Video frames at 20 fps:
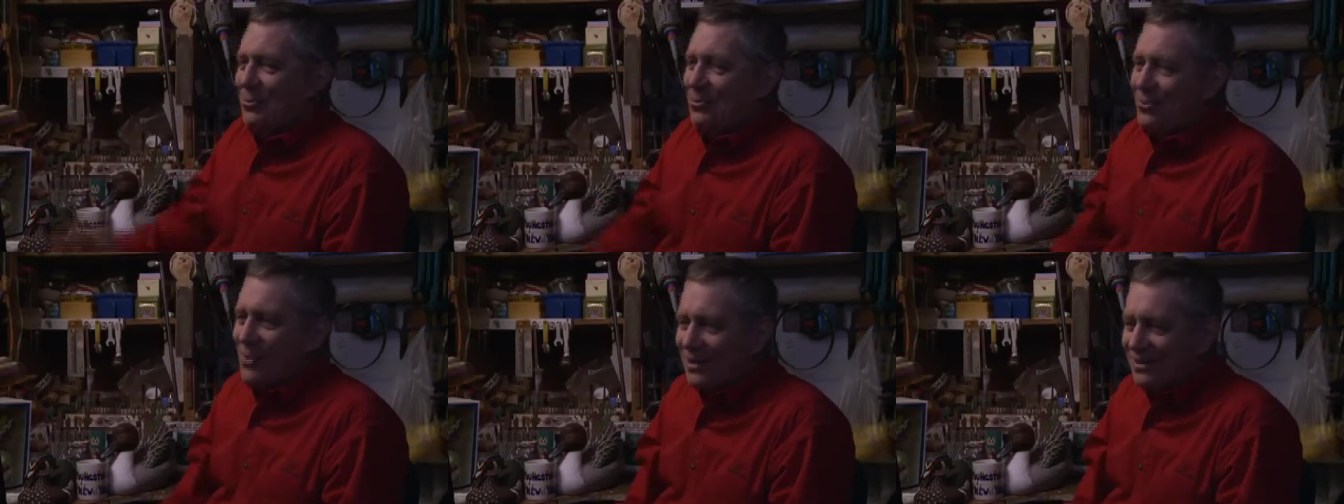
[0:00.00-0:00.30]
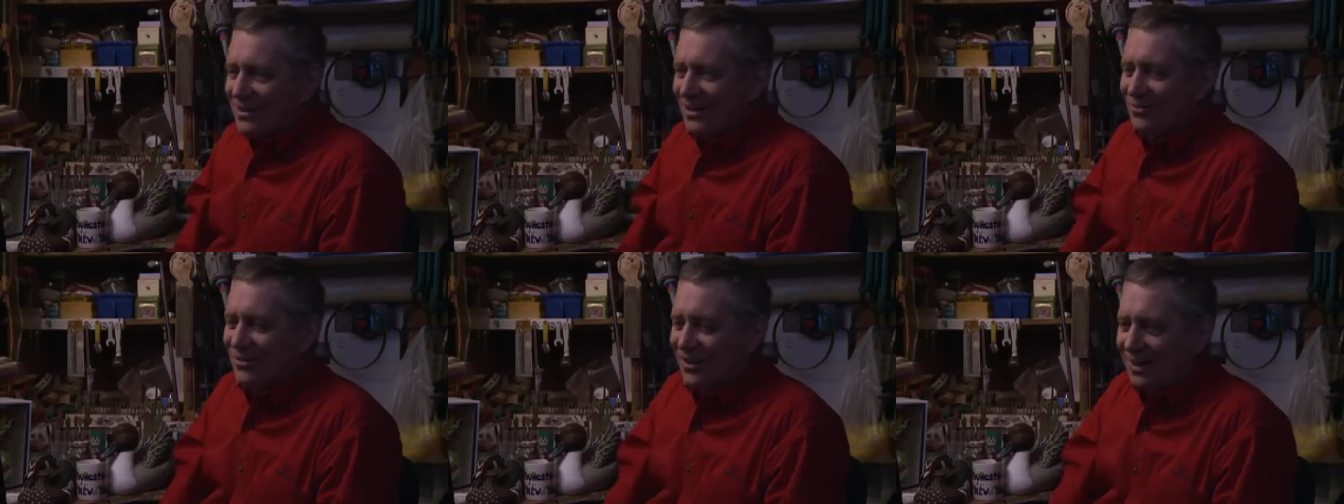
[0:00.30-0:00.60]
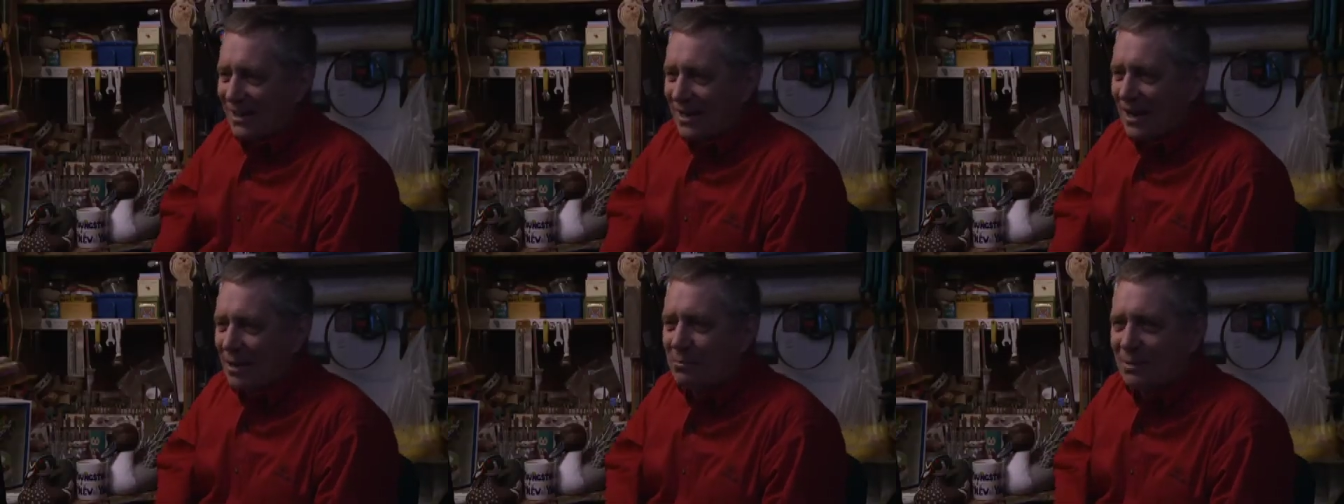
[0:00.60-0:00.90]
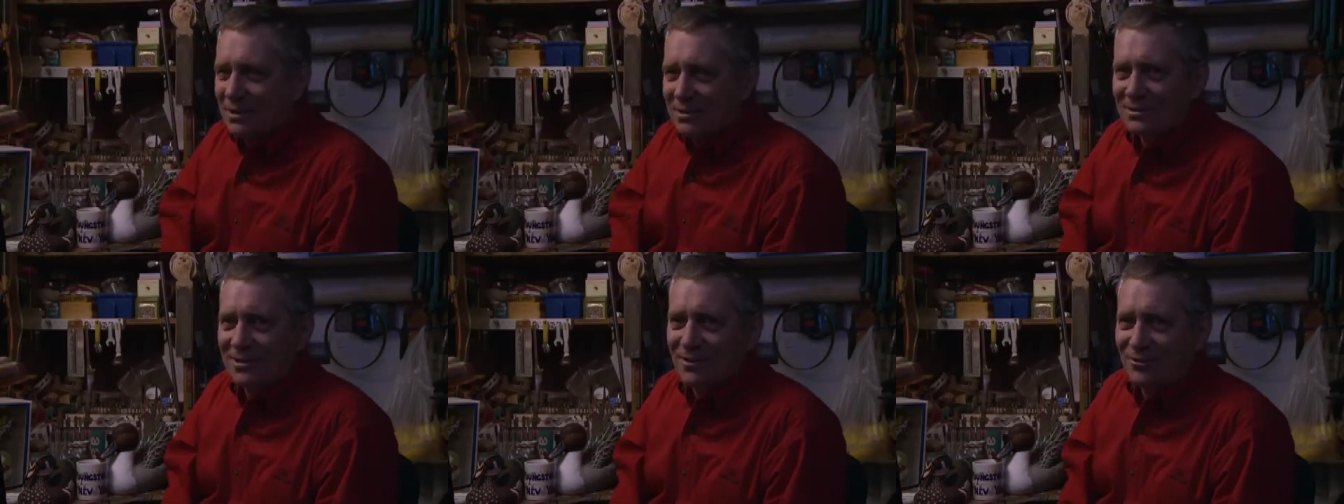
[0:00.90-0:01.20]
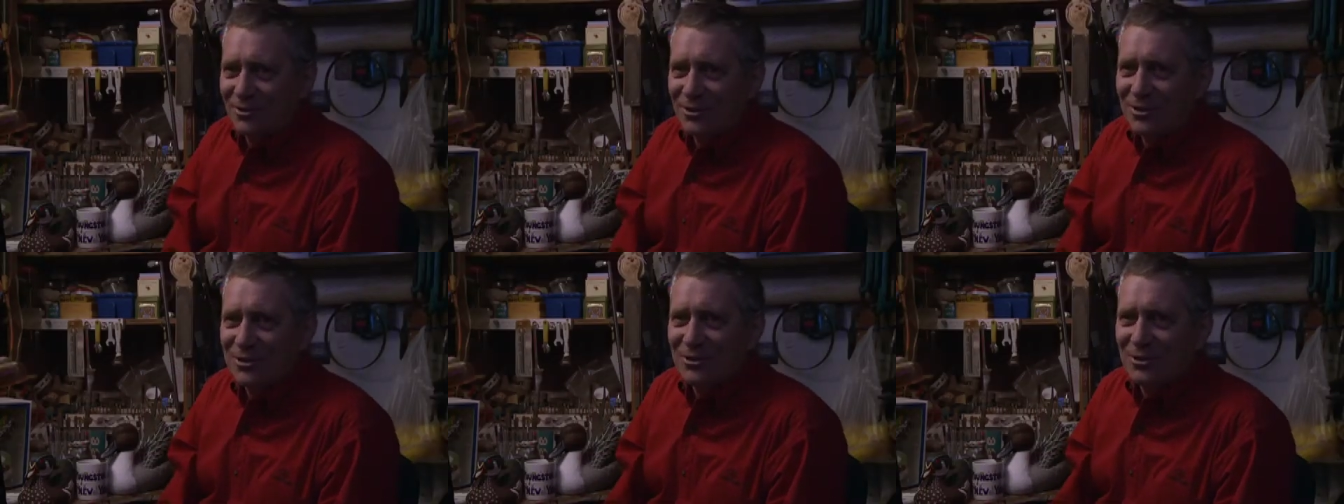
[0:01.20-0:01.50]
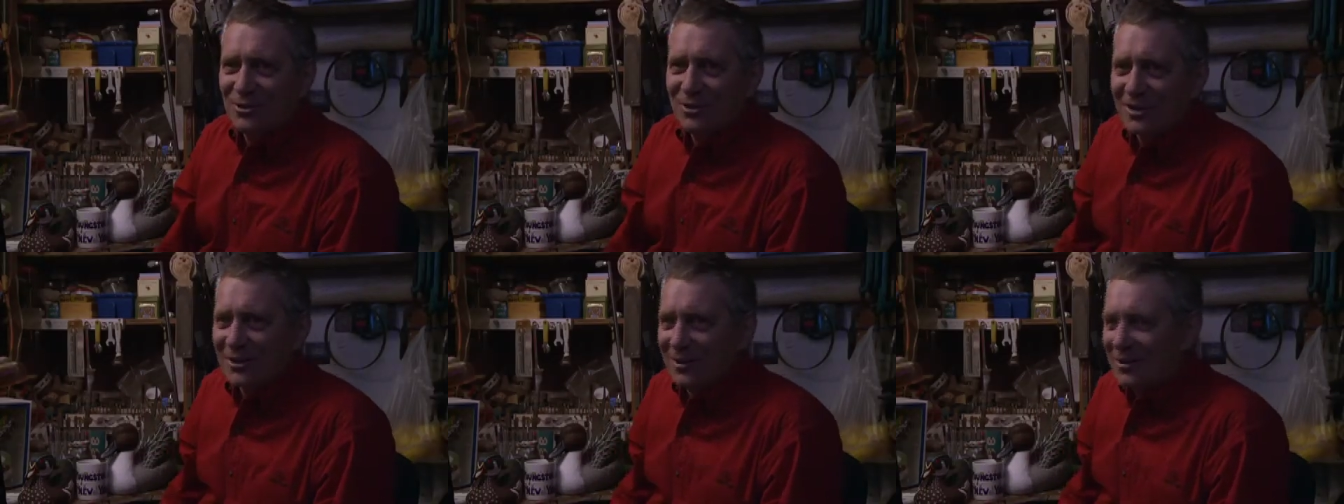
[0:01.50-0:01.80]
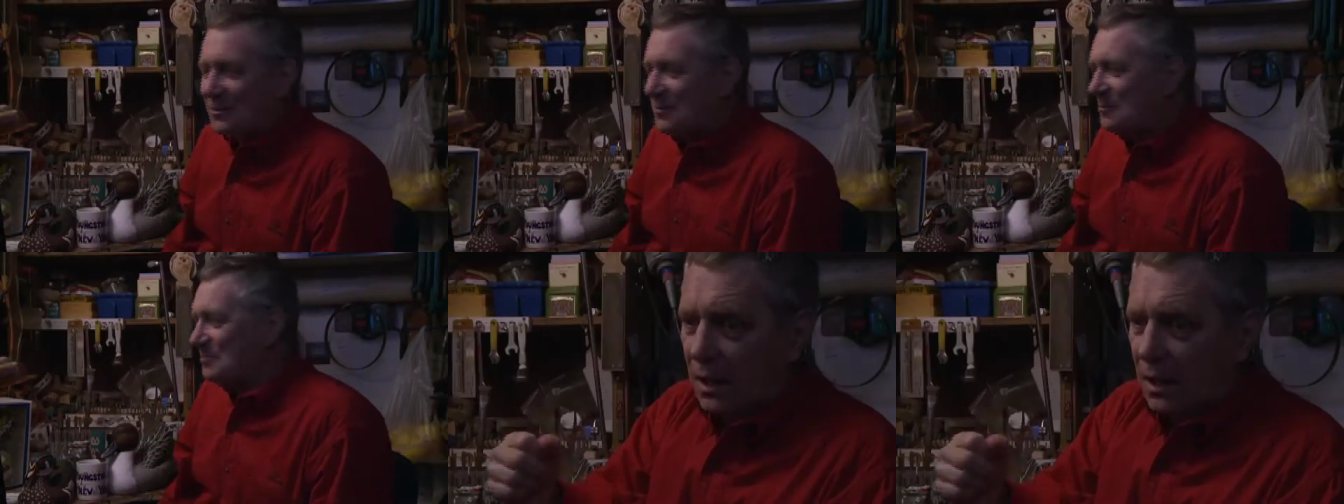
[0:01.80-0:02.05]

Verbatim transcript: what have I got myself into here?